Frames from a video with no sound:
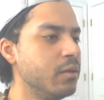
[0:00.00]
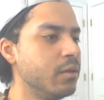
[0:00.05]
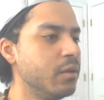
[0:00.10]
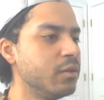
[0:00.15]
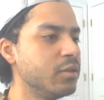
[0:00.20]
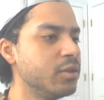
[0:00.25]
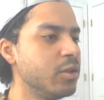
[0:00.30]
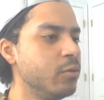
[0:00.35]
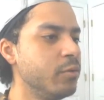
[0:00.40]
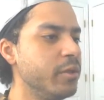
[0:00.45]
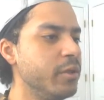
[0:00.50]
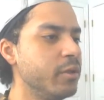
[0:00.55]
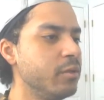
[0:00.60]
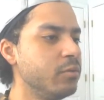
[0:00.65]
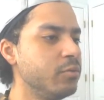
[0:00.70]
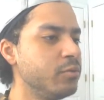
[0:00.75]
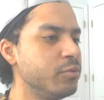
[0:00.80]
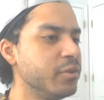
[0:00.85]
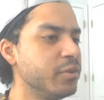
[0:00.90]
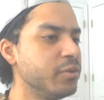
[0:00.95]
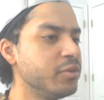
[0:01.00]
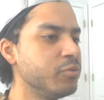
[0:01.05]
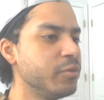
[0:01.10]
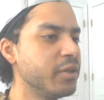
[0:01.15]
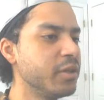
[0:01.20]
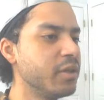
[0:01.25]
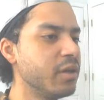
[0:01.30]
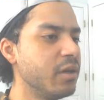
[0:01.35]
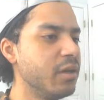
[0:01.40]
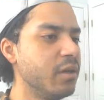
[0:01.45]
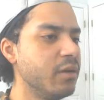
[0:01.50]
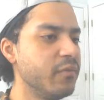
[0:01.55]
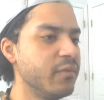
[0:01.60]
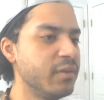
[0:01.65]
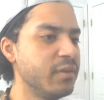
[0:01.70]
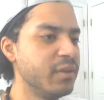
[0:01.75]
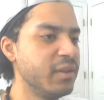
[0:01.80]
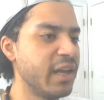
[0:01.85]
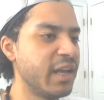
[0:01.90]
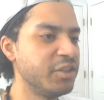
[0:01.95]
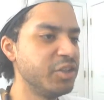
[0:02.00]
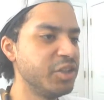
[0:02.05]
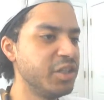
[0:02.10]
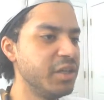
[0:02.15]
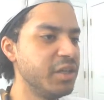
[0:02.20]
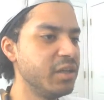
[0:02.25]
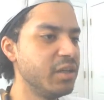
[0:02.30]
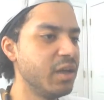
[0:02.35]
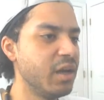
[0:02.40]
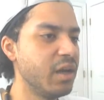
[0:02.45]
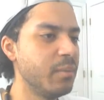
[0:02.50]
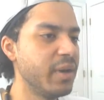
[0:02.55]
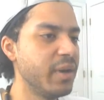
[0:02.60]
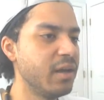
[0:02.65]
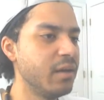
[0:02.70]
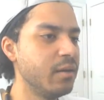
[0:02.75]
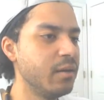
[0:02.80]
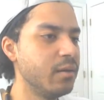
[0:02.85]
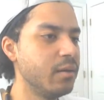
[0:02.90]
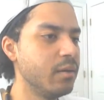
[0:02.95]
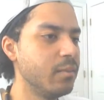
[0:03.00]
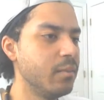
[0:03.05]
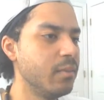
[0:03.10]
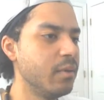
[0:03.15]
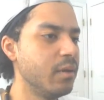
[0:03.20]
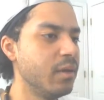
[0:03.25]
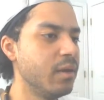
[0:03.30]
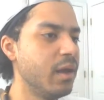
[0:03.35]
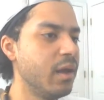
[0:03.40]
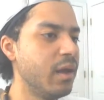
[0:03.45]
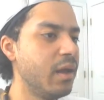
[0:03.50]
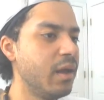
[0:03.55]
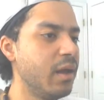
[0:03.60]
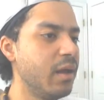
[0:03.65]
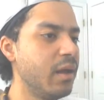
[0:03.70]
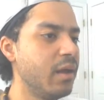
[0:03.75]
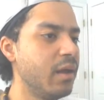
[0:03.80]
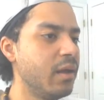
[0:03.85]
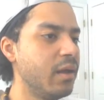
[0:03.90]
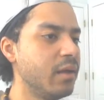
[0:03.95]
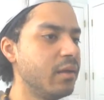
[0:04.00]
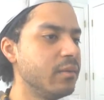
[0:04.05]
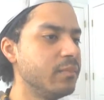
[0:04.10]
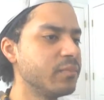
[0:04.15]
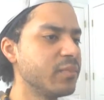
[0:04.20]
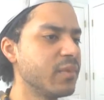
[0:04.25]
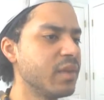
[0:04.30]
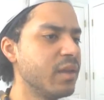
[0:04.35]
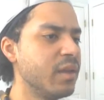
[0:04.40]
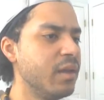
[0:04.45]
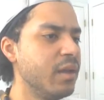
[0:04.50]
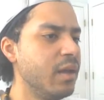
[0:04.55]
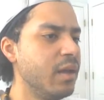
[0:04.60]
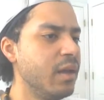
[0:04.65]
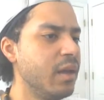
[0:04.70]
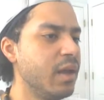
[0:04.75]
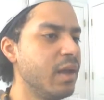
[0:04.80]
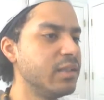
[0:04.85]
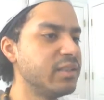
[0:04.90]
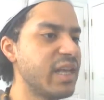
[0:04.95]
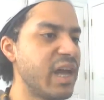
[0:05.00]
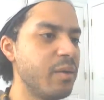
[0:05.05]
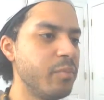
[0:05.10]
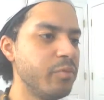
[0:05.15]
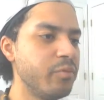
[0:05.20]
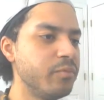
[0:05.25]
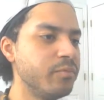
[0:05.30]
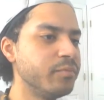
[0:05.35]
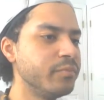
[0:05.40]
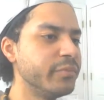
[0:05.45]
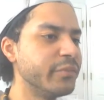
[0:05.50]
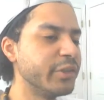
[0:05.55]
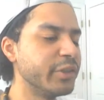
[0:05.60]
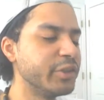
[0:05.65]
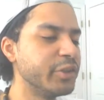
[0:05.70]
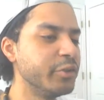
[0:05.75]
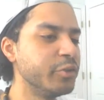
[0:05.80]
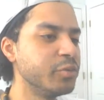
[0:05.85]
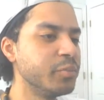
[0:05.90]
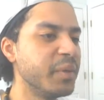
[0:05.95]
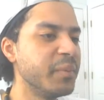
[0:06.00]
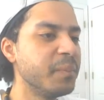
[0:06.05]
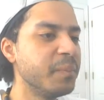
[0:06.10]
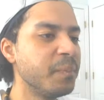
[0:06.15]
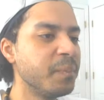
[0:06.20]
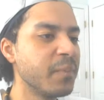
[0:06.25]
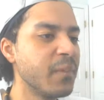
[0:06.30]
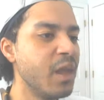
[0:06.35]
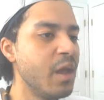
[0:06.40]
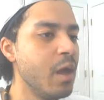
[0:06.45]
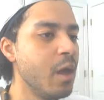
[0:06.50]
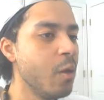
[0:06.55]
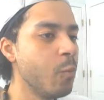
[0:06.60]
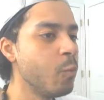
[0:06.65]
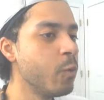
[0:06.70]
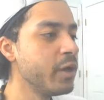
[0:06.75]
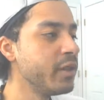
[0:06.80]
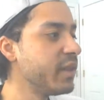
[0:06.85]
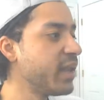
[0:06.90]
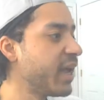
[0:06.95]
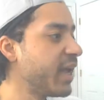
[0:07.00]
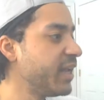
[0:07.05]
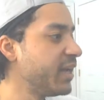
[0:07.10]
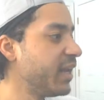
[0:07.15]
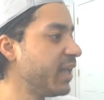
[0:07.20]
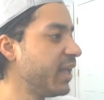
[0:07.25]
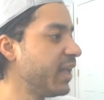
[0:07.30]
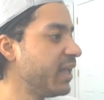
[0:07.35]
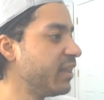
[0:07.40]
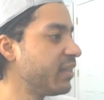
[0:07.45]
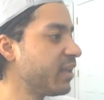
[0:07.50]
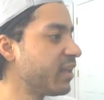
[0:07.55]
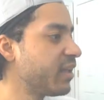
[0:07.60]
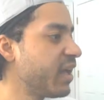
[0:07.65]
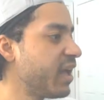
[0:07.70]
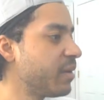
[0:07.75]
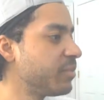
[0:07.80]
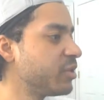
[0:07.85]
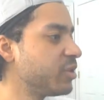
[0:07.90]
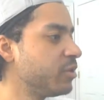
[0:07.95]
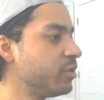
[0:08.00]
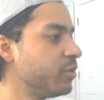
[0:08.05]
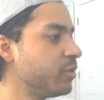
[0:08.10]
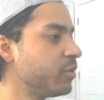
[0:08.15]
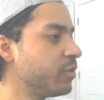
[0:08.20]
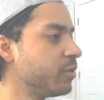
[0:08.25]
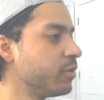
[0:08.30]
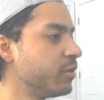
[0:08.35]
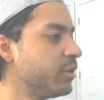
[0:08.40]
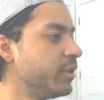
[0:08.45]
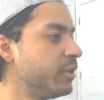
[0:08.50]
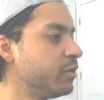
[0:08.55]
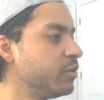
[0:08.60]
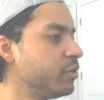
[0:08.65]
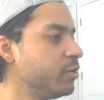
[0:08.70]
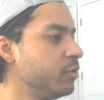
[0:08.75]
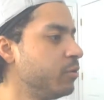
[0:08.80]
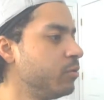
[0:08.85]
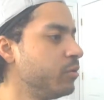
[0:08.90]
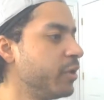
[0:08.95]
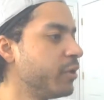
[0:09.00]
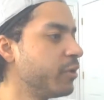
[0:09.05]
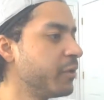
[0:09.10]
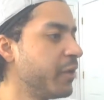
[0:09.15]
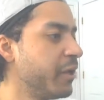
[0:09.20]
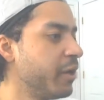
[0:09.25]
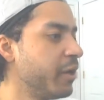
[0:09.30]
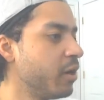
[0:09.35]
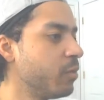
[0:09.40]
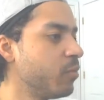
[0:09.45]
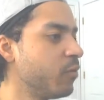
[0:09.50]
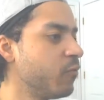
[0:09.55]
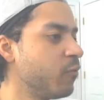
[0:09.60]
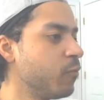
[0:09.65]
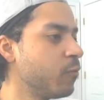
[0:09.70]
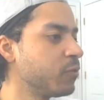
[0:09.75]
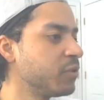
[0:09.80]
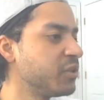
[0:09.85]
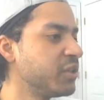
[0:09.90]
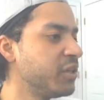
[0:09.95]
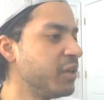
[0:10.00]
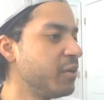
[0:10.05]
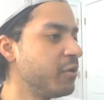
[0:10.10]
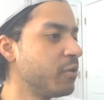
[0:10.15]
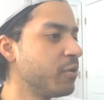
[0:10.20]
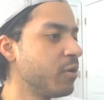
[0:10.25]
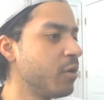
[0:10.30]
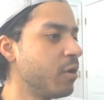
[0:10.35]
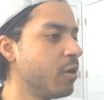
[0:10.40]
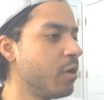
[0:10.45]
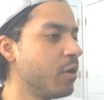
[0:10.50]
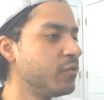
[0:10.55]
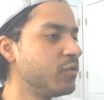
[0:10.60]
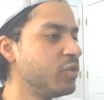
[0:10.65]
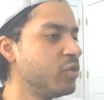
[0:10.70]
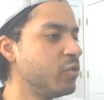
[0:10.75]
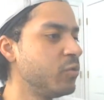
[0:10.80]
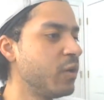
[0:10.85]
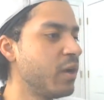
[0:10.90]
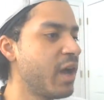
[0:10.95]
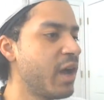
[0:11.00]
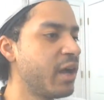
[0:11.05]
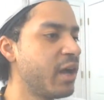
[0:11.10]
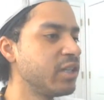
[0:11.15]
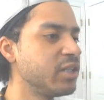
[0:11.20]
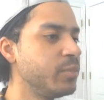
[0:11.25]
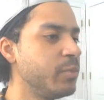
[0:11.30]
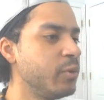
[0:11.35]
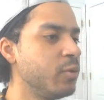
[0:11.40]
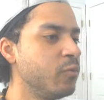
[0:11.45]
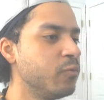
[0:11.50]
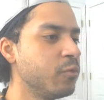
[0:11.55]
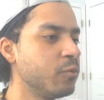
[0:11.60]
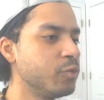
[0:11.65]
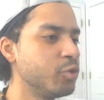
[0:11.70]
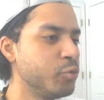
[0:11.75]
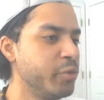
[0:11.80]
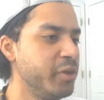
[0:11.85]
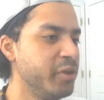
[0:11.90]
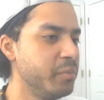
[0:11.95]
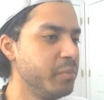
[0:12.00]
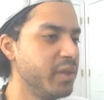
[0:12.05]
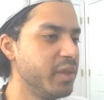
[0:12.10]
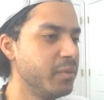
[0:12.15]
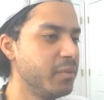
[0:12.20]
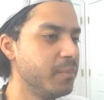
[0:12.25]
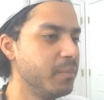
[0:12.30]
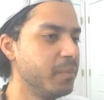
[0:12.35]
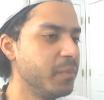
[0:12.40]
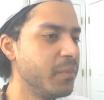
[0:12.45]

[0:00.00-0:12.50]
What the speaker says: the Tokyo district of Nashi Azabu, excuse me. One night, and the cops took her into their care before sending her off to a hospital for treatment.